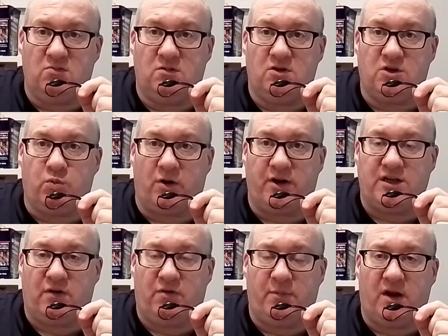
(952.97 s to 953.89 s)
just work
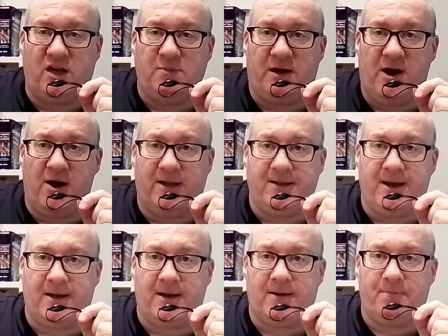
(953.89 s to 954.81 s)
yourself up to a nice big heart
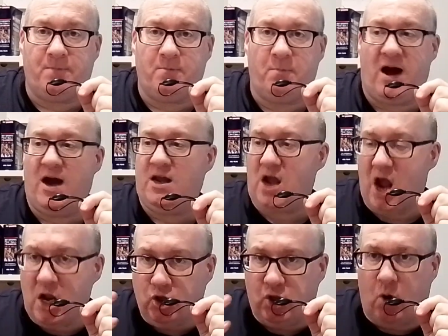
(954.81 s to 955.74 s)
attack by
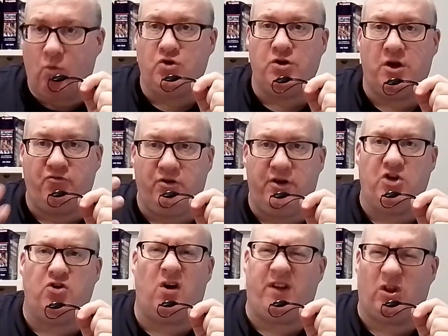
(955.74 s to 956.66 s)
indulging and really
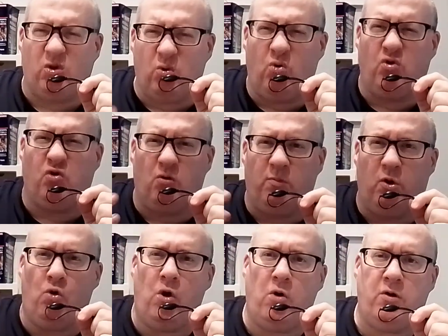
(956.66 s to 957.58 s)
enjoy a total
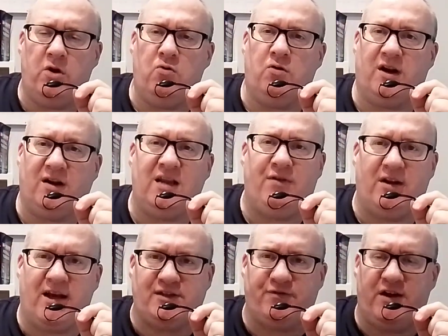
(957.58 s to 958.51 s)
blowout, kind of leaving
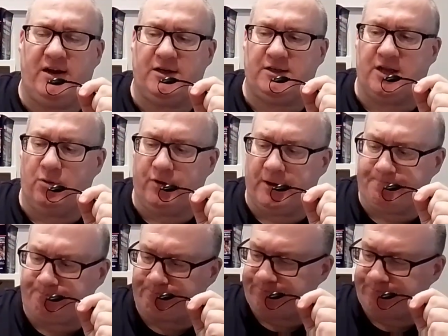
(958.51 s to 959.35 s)
Las Vegas style thing.